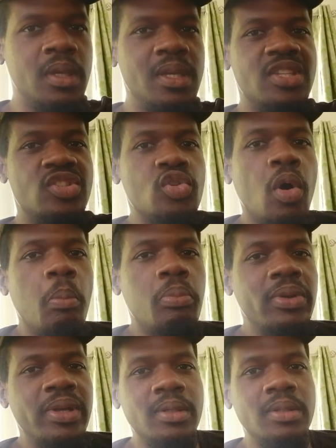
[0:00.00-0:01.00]
He's
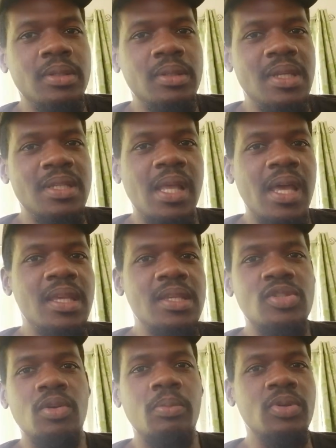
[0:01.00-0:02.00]
stumbling.
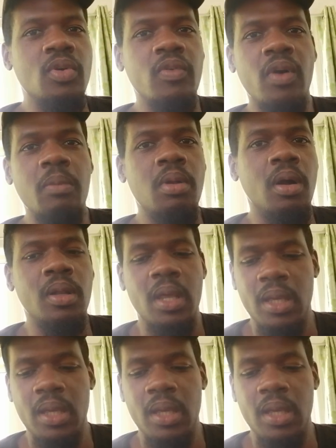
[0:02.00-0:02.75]
He's stumbling over a block,